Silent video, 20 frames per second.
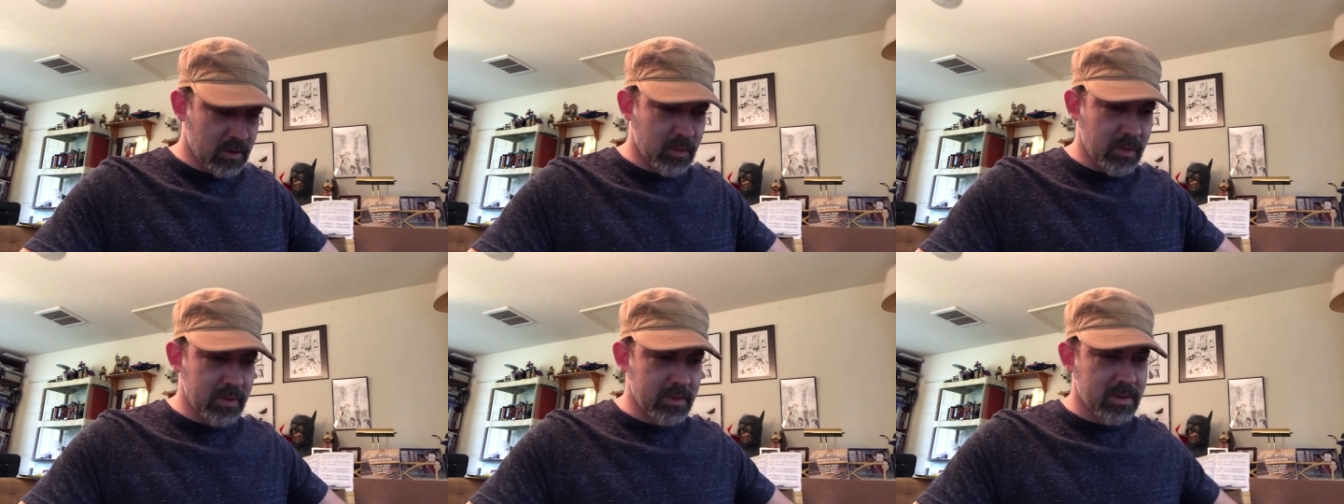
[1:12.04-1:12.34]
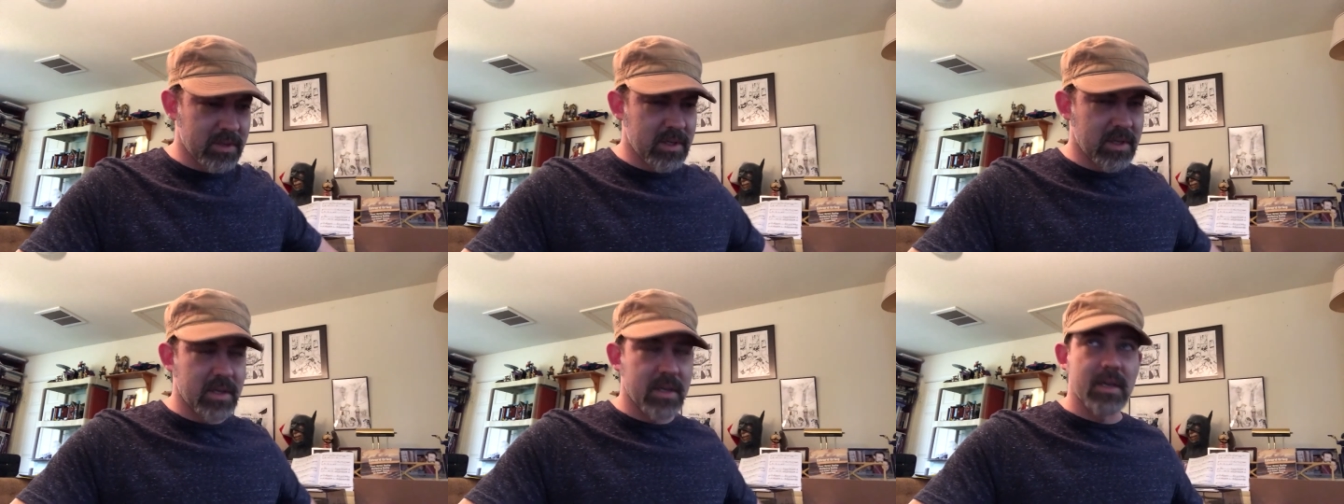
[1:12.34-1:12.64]
we will
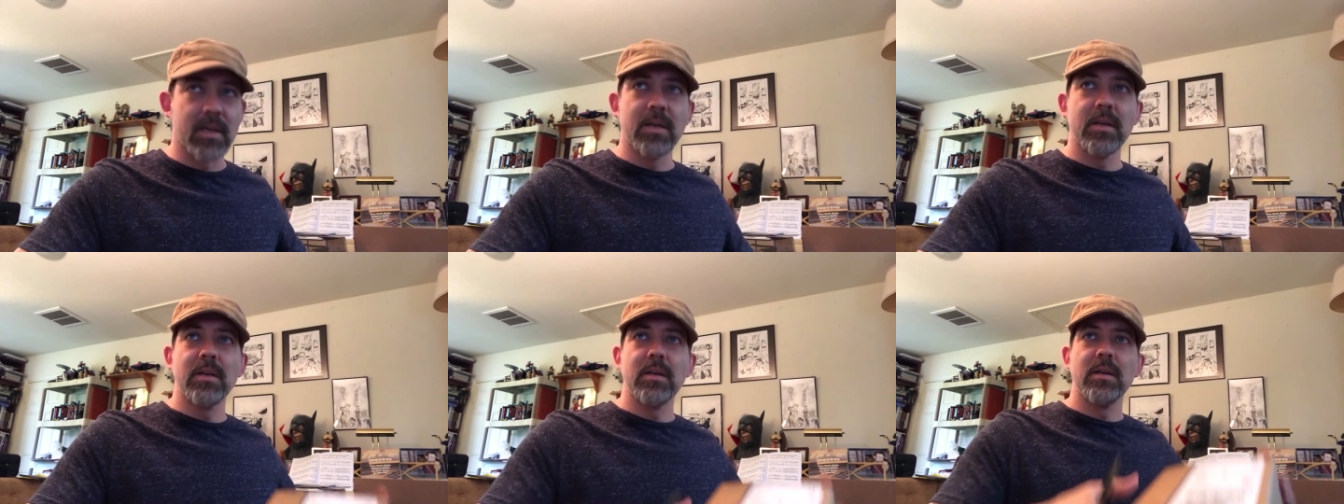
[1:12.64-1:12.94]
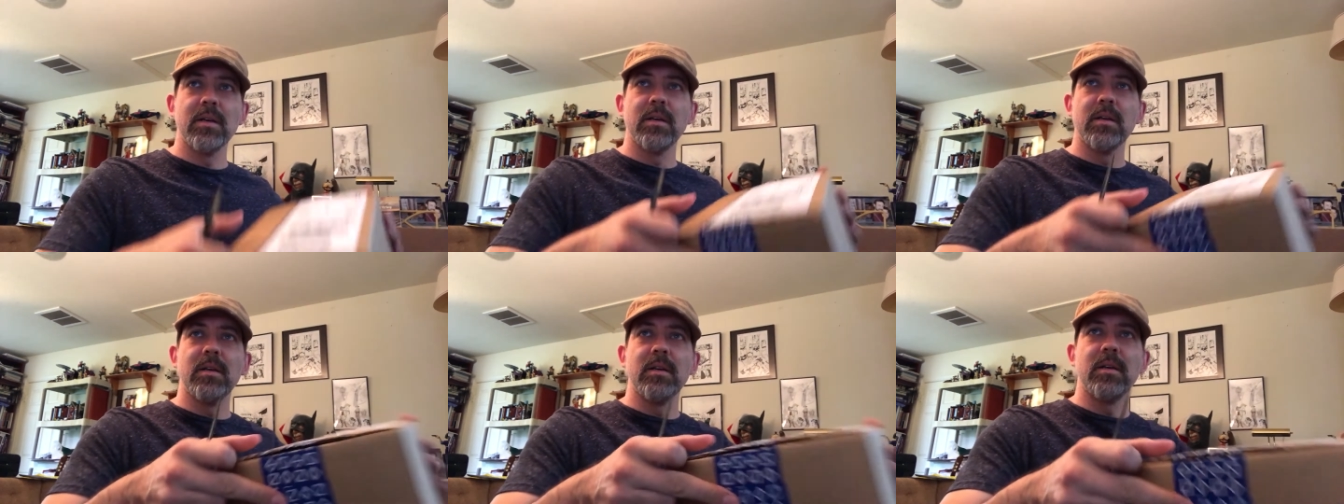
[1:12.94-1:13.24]
see
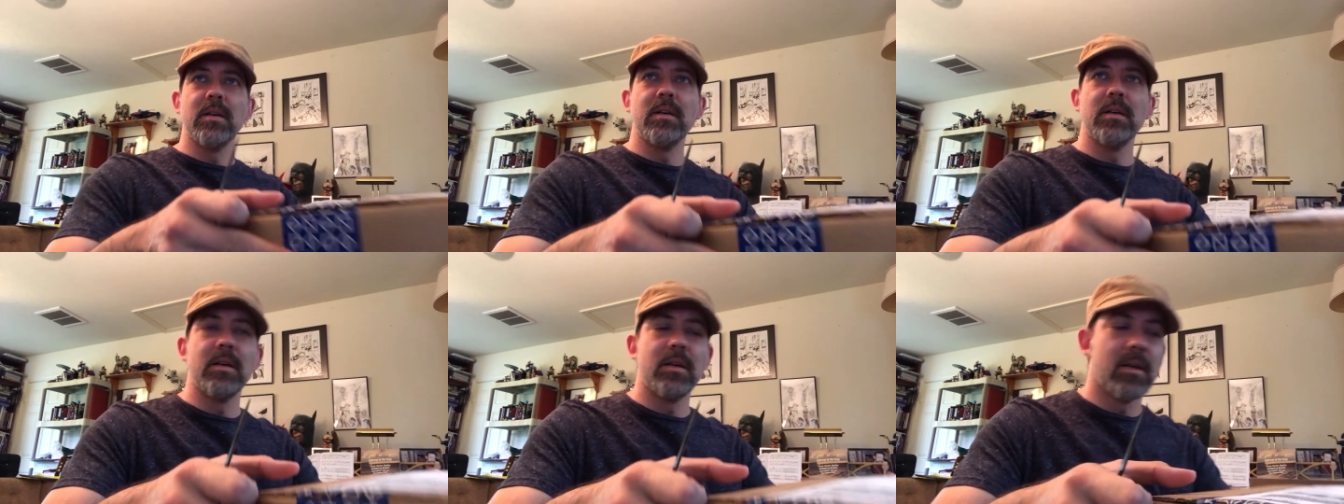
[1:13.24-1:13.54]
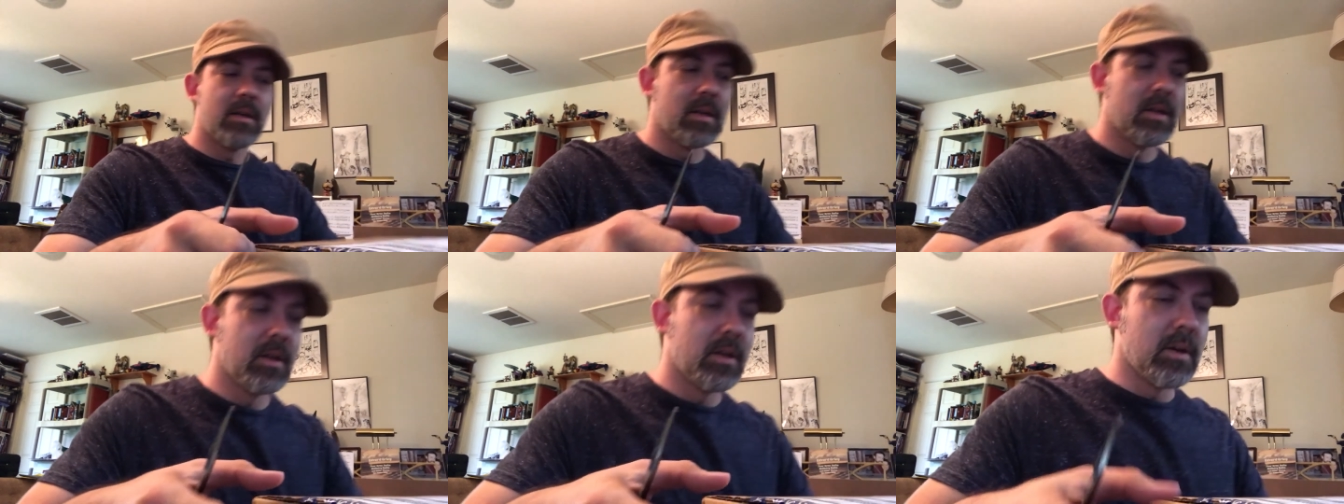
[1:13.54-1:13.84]

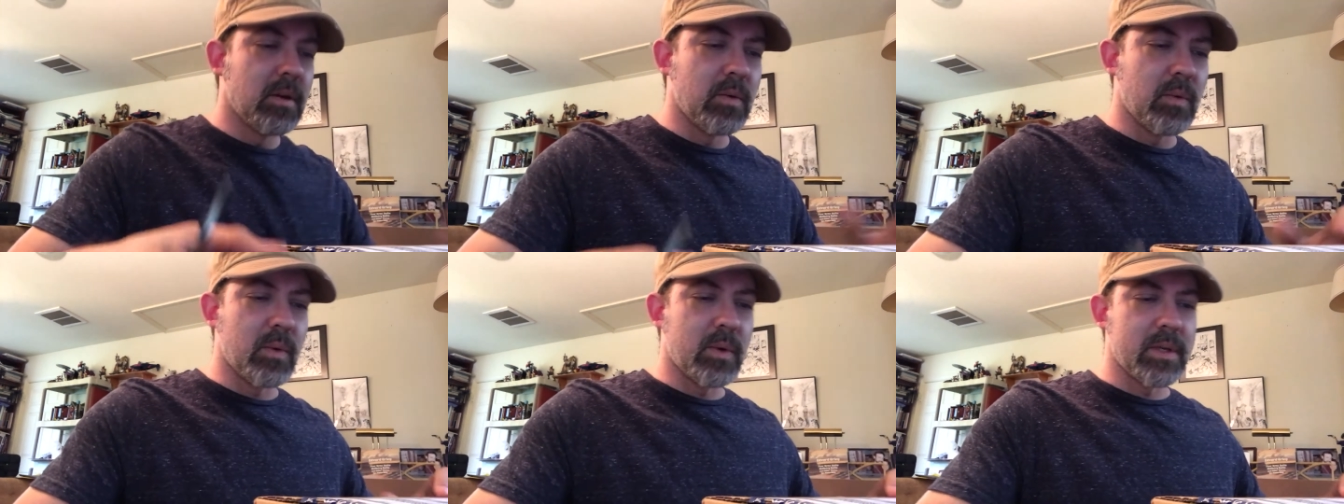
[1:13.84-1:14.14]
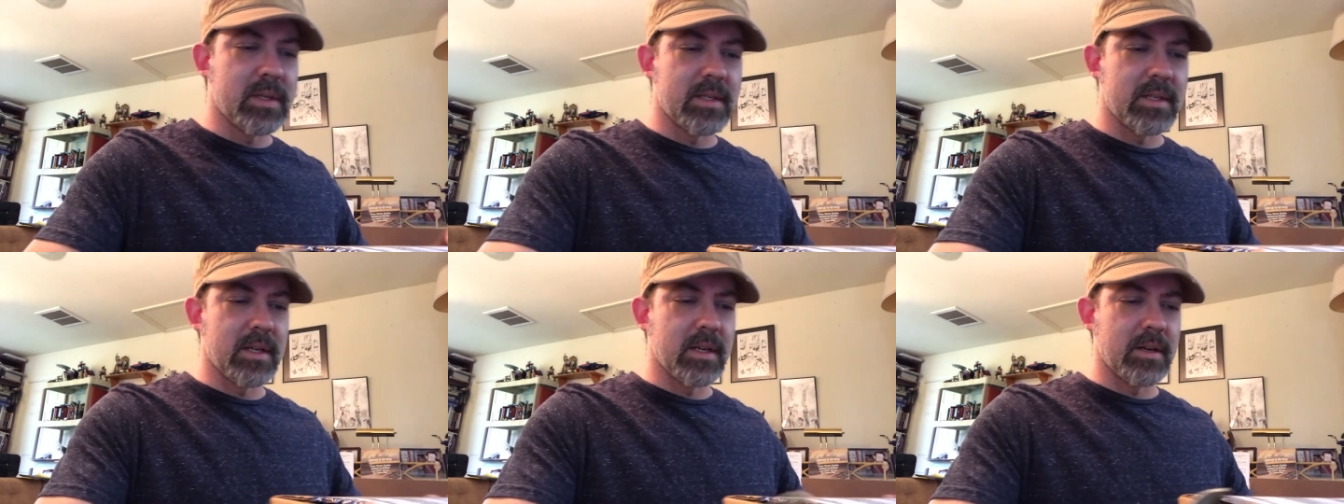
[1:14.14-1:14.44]

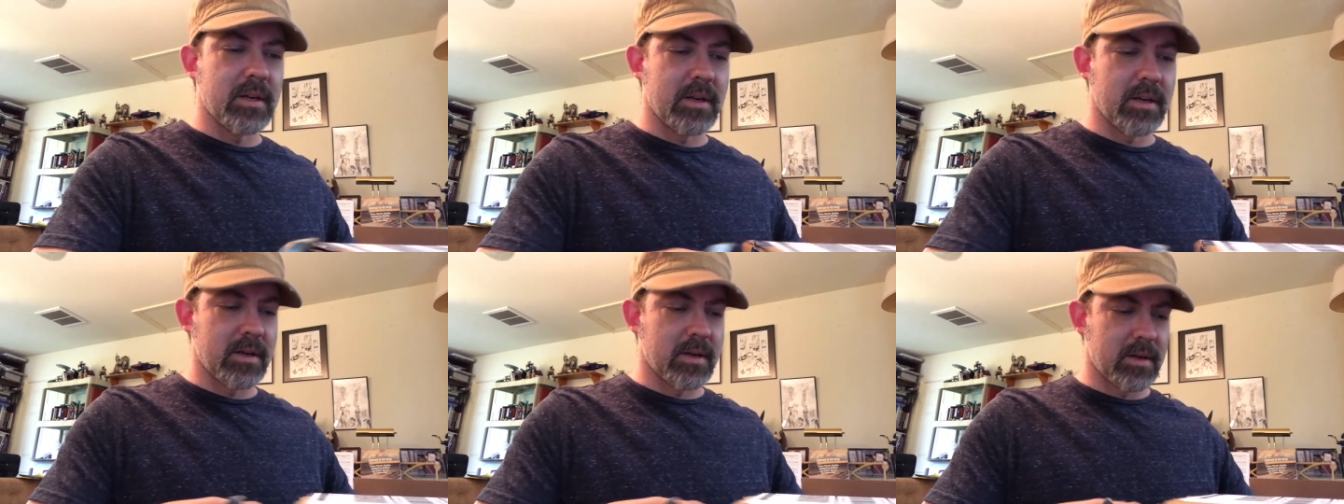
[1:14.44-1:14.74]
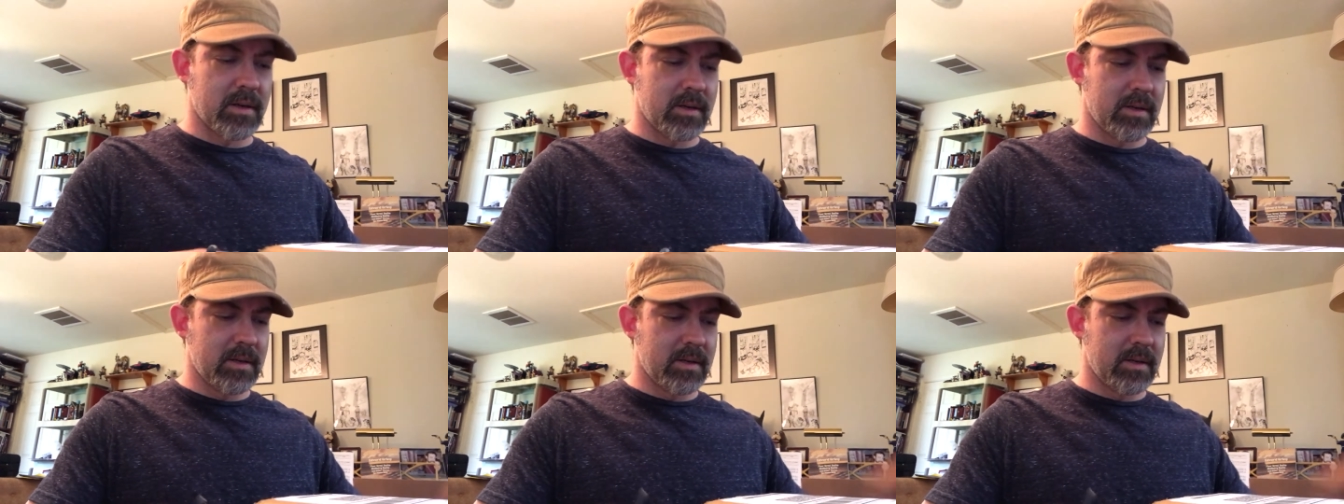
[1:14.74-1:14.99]
what is in here.